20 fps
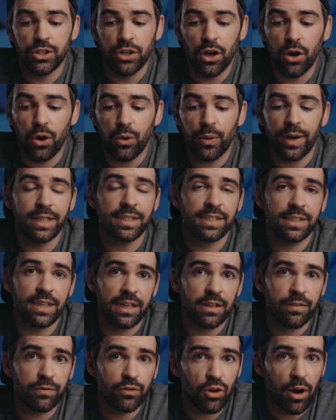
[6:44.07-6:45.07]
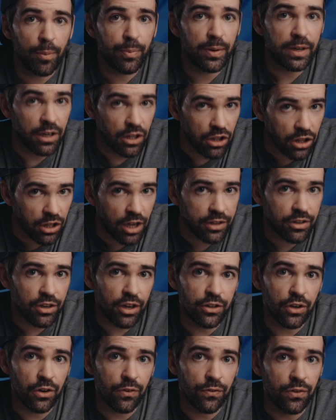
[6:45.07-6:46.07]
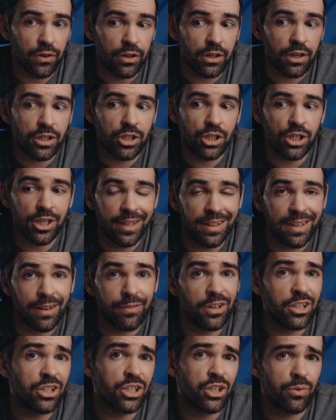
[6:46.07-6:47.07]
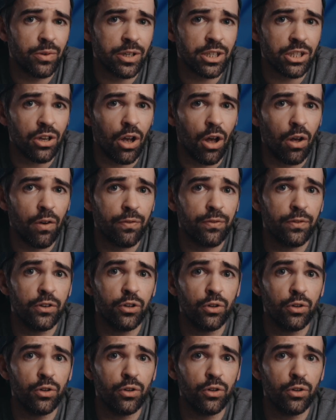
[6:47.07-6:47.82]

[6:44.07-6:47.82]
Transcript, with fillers: So instead of dropping a LUT on your footage, in DaVinci Resolve